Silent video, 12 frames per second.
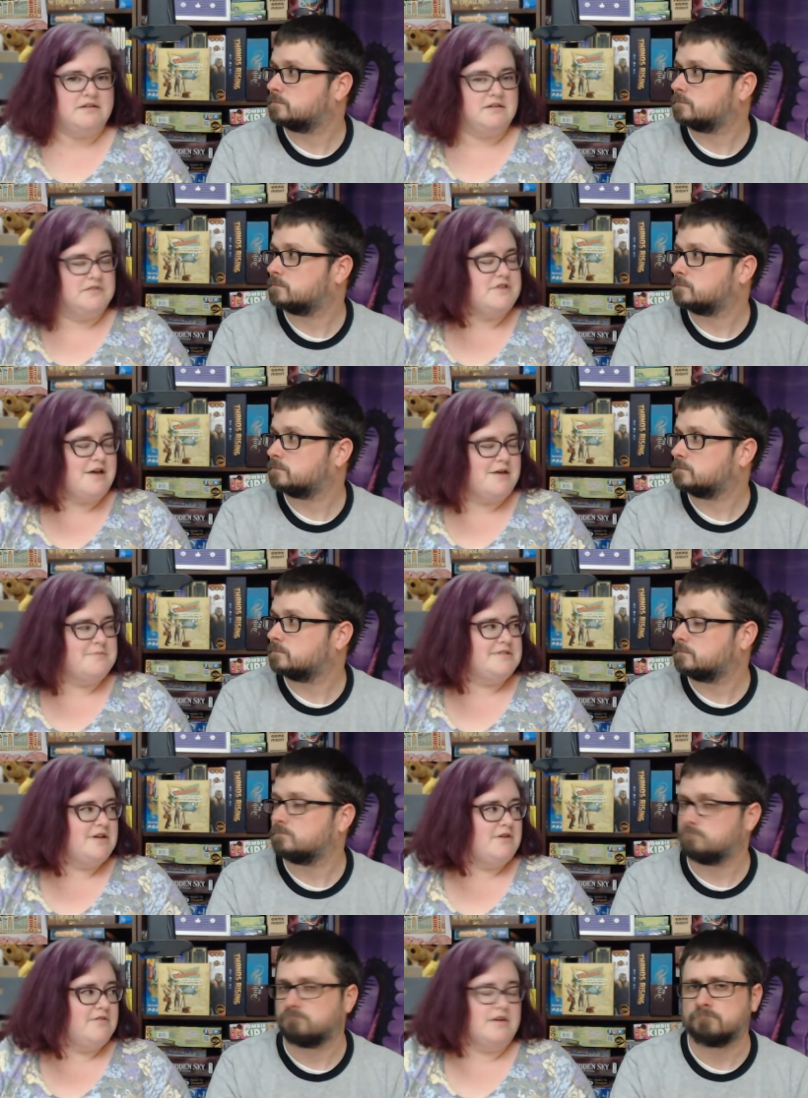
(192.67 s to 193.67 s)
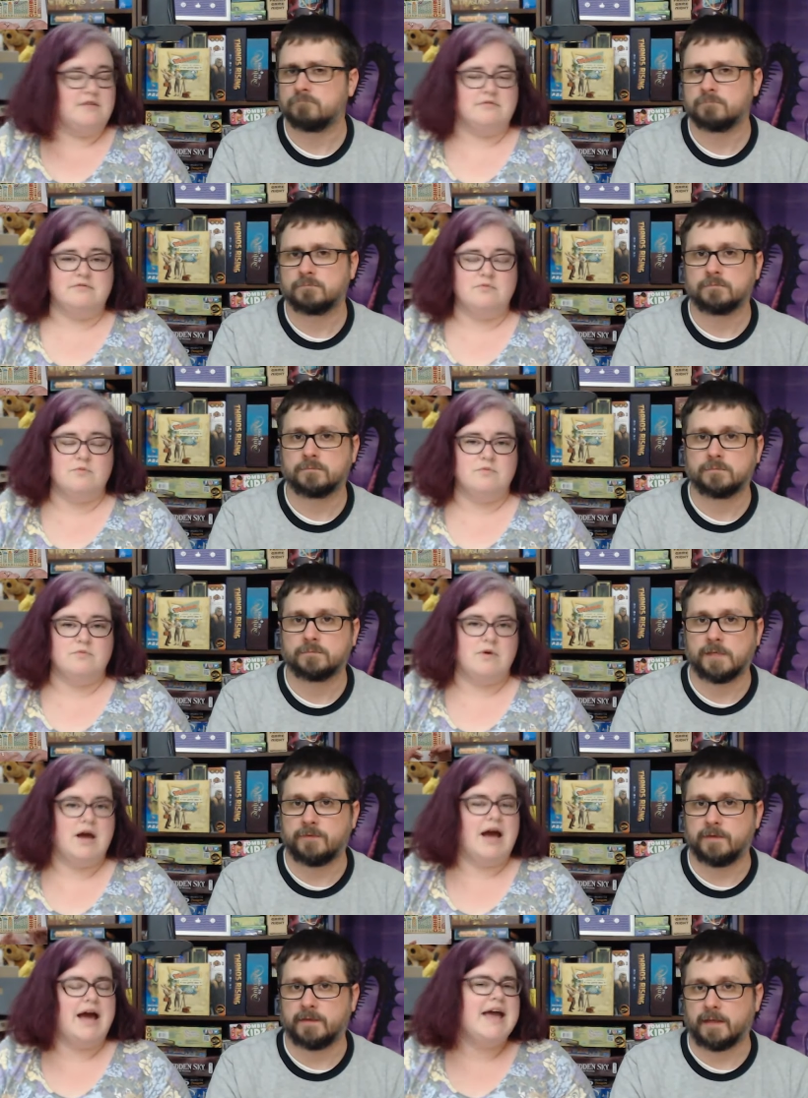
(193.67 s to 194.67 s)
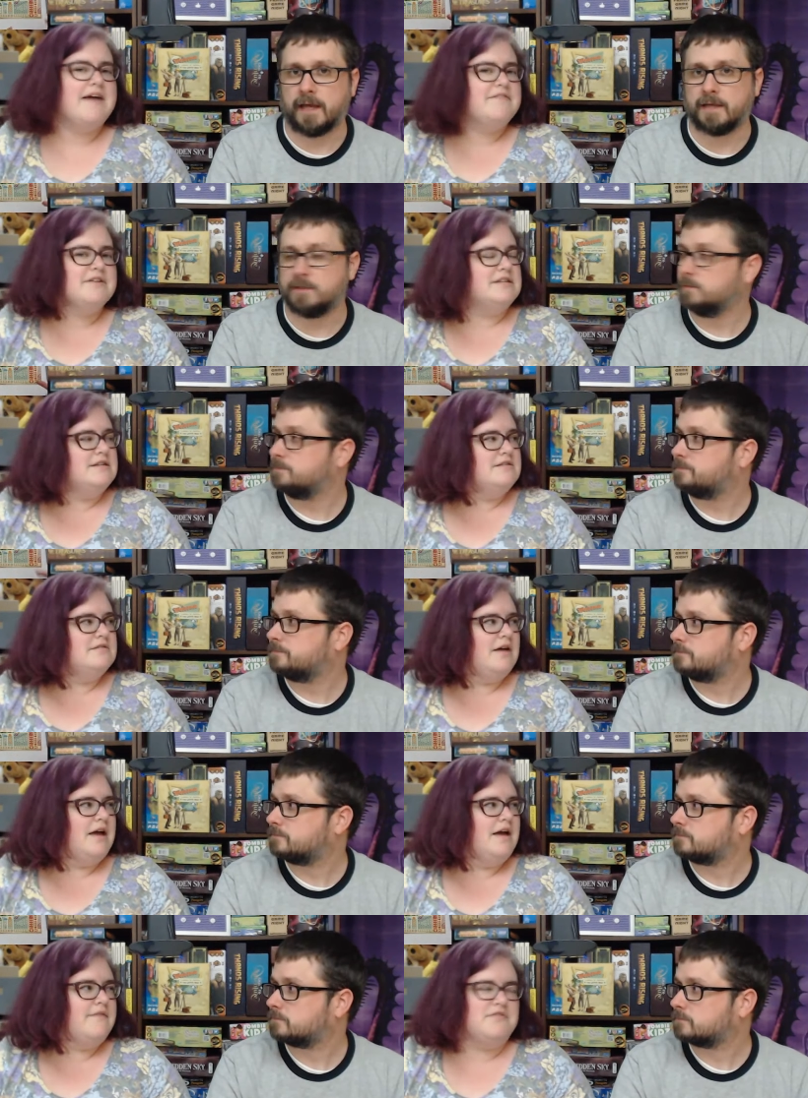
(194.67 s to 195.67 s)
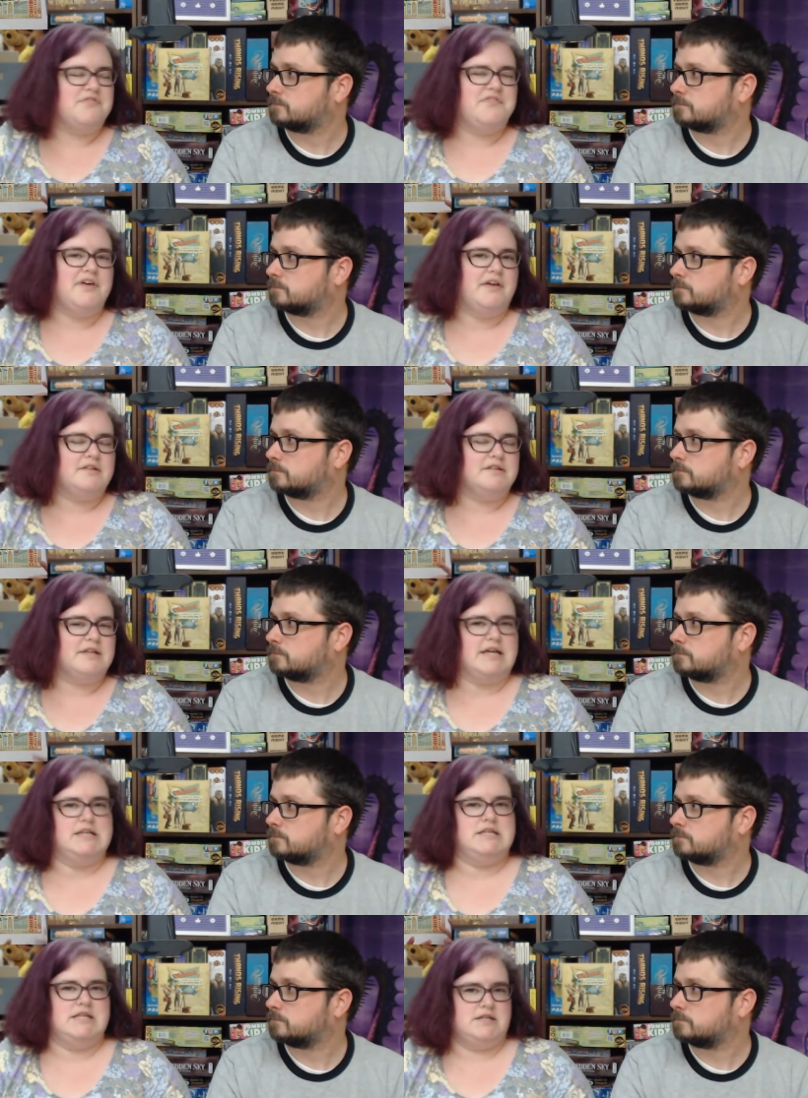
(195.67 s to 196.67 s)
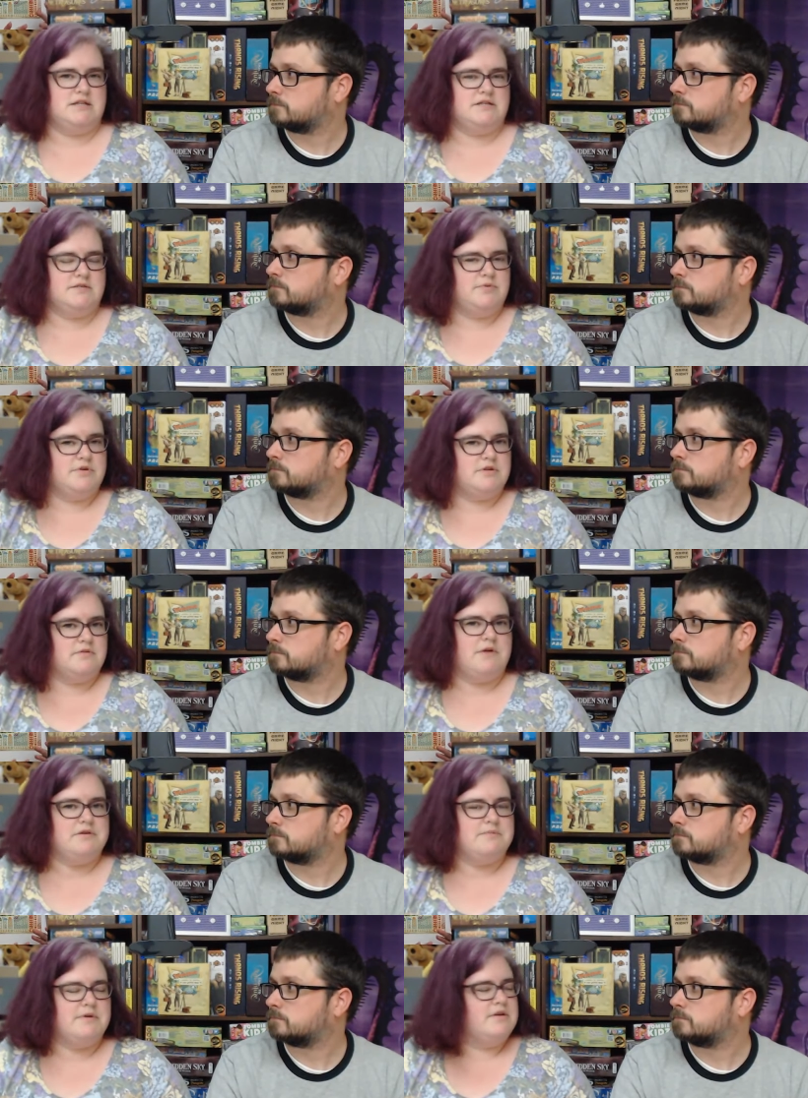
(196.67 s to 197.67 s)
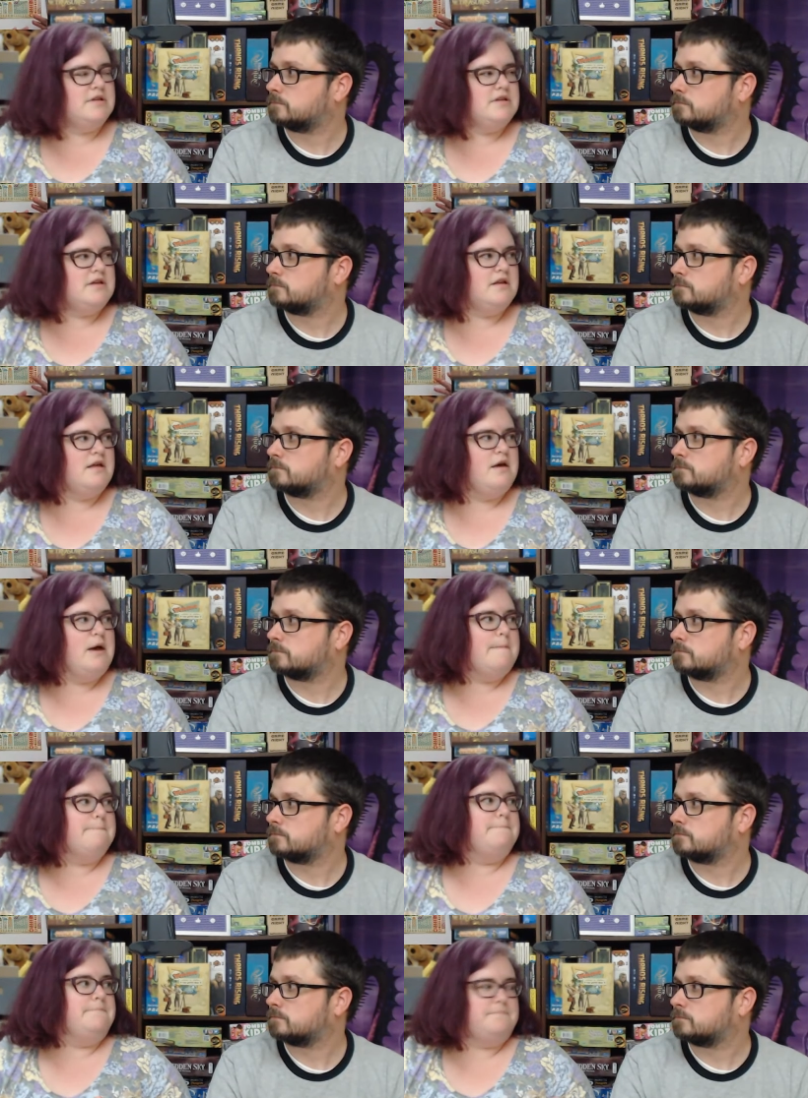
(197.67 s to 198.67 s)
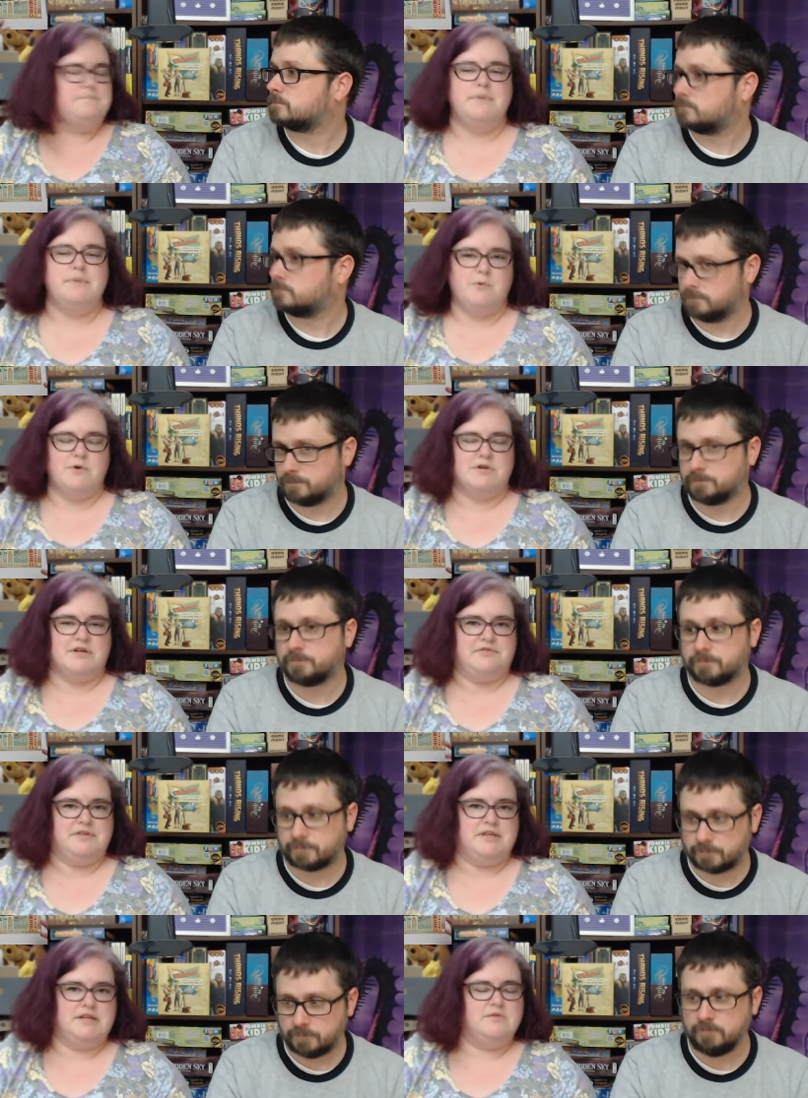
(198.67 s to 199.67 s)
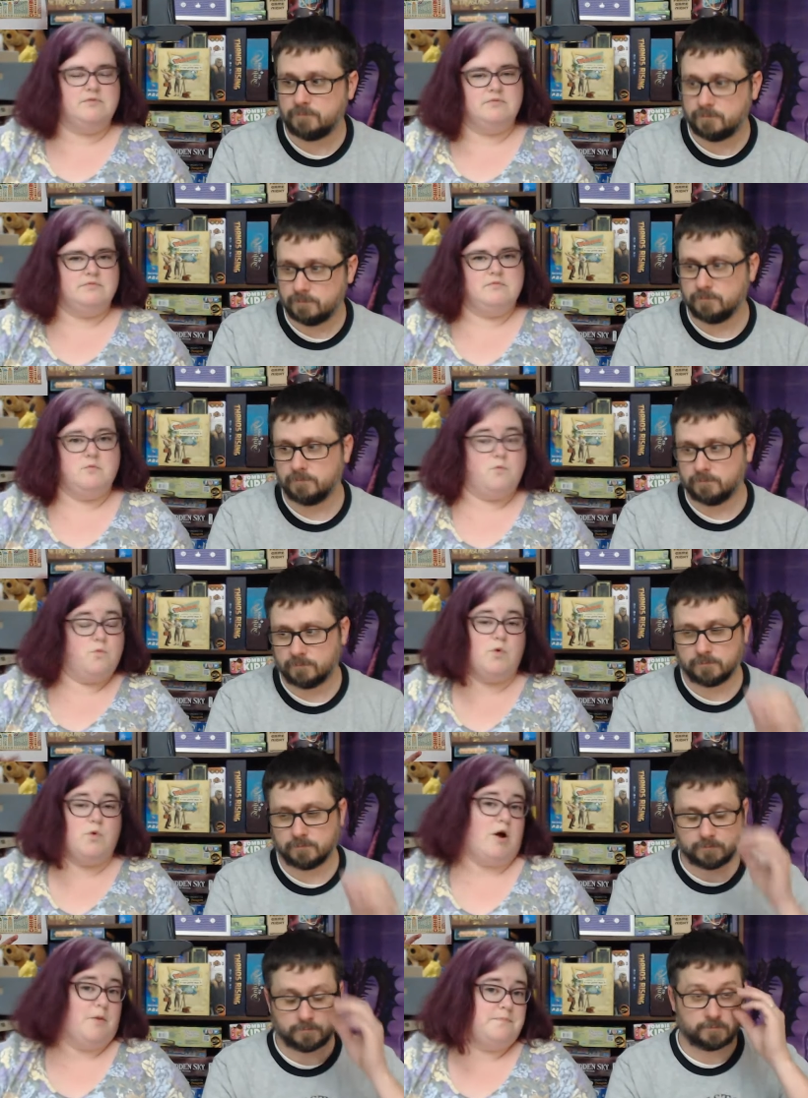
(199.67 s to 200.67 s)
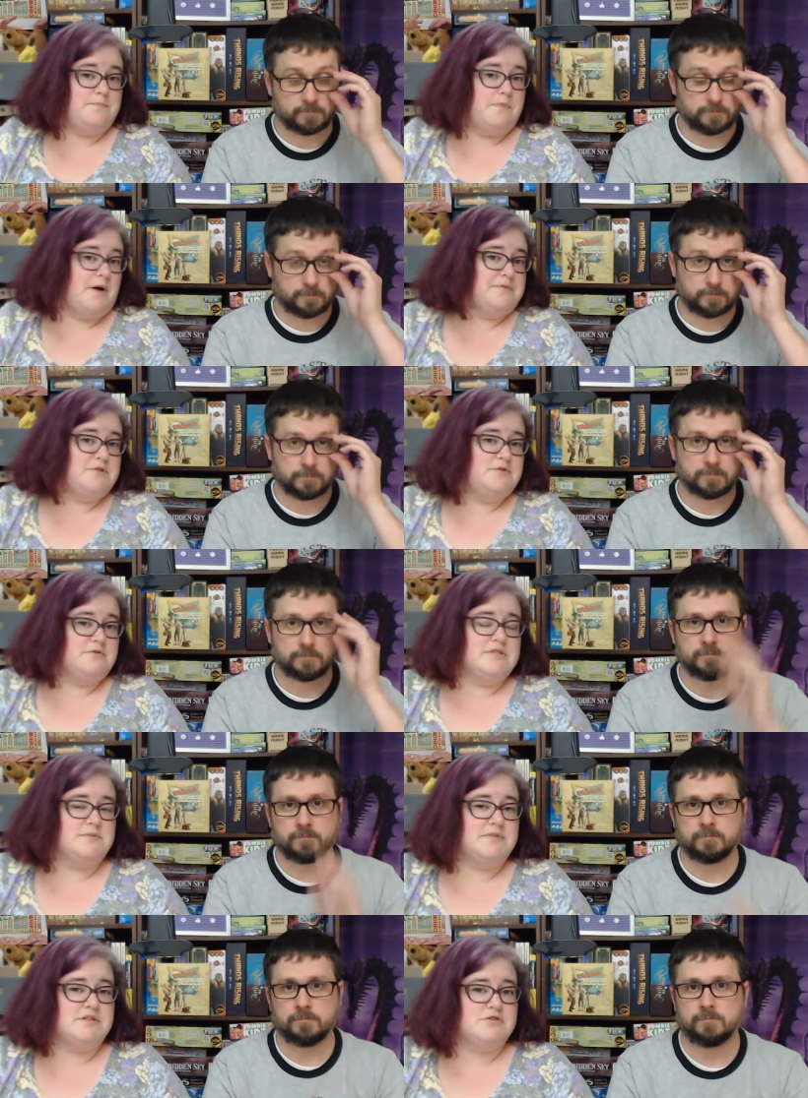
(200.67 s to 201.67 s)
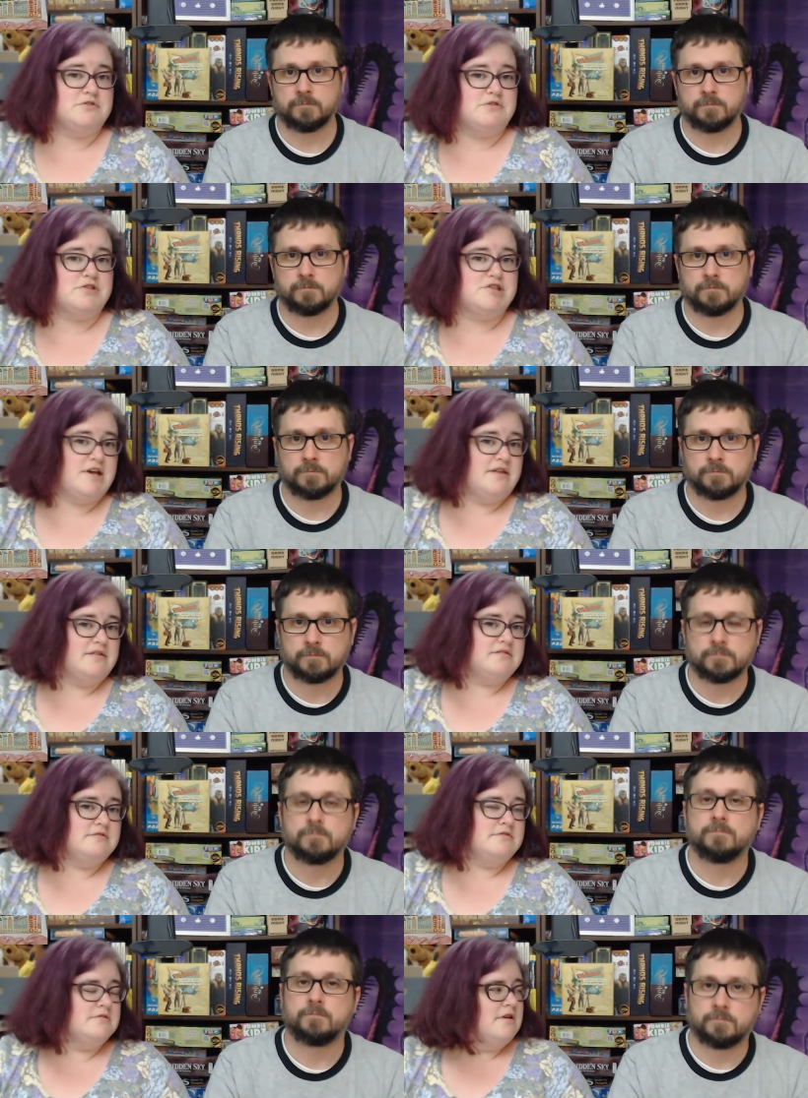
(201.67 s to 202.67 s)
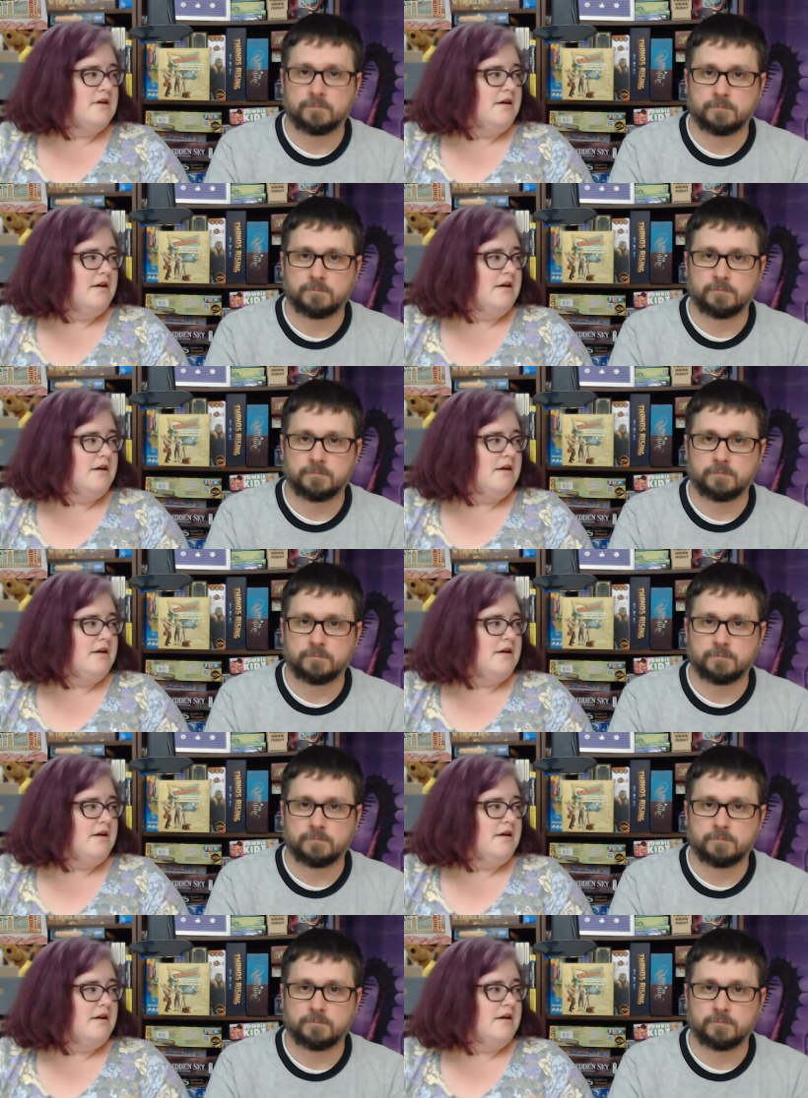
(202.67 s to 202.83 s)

Speaker 1: enough times now that I haven't I haven't felt like I needed to put a roundabout in yet, but we're definitely we're up up to some additional challenge.